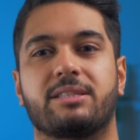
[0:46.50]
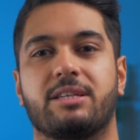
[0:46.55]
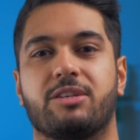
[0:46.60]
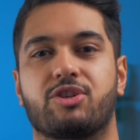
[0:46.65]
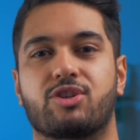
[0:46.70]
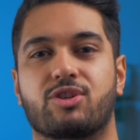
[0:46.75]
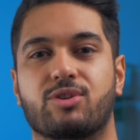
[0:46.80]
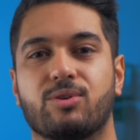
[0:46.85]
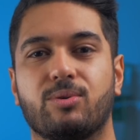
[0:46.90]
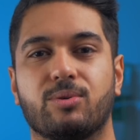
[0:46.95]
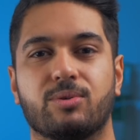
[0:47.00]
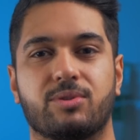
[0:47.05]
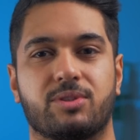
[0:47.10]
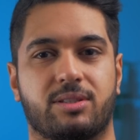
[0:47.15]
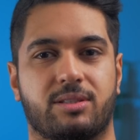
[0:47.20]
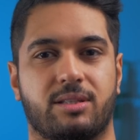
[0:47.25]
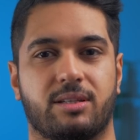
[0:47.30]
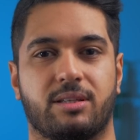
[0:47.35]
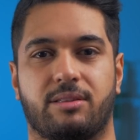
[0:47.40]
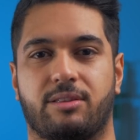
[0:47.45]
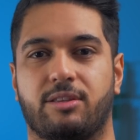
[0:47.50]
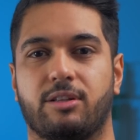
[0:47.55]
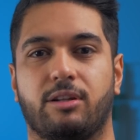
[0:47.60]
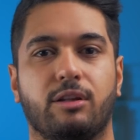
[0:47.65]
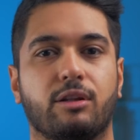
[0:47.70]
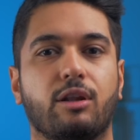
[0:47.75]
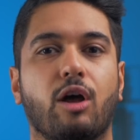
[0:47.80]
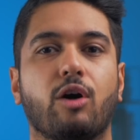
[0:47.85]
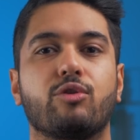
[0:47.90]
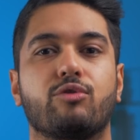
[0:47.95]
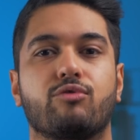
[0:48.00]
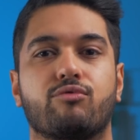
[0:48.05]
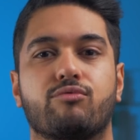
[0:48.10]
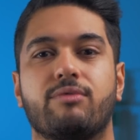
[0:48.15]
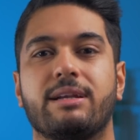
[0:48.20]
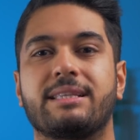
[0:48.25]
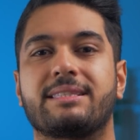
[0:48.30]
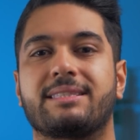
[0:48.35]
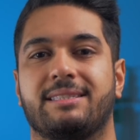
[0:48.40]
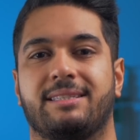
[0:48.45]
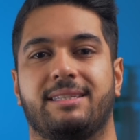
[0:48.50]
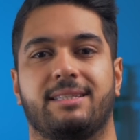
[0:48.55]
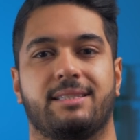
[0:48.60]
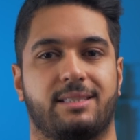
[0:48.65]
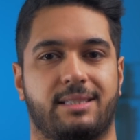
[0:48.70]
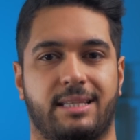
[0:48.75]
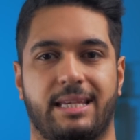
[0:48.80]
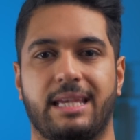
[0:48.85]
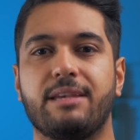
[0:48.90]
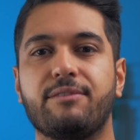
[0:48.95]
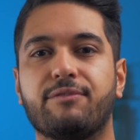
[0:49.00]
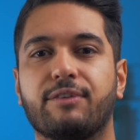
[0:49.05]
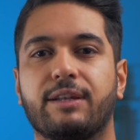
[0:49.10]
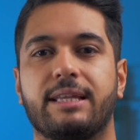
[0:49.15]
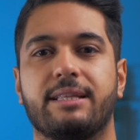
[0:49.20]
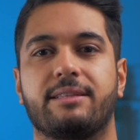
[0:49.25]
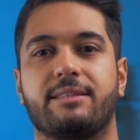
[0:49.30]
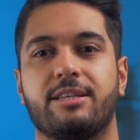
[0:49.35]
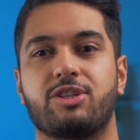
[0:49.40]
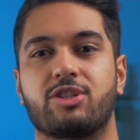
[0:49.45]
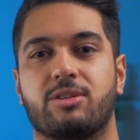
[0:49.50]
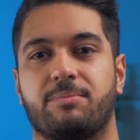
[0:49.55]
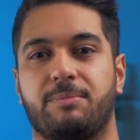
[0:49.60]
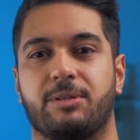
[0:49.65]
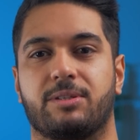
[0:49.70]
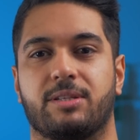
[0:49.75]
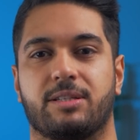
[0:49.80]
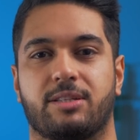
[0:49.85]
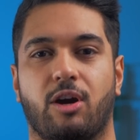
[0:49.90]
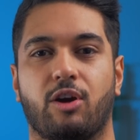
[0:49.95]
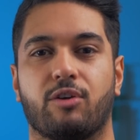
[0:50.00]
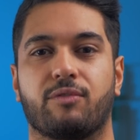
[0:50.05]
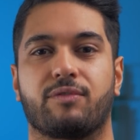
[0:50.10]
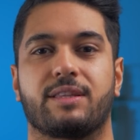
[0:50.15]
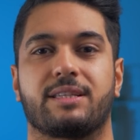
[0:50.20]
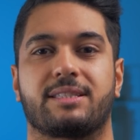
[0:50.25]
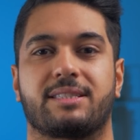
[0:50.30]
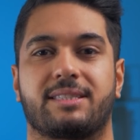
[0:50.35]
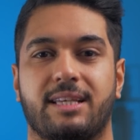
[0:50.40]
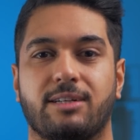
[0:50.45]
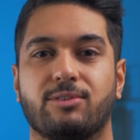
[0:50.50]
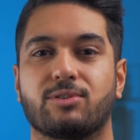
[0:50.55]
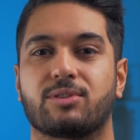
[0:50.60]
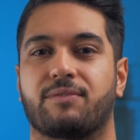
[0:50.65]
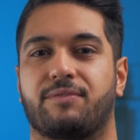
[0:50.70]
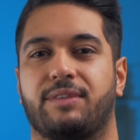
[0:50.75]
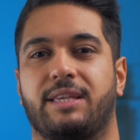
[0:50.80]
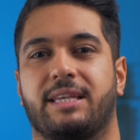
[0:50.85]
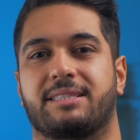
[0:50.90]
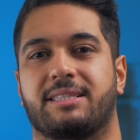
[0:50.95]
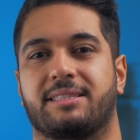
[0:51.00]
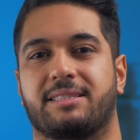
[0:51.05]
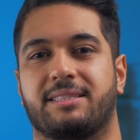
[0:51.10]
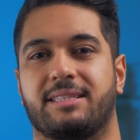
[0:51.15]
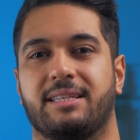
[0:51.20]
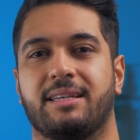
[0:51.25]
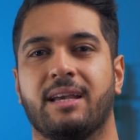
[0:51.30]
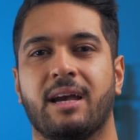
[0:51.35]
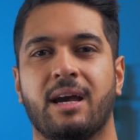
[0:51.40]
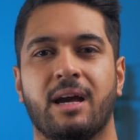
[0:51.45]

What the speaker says: ensures that the load written is evenly distributed over the cells of the SSD,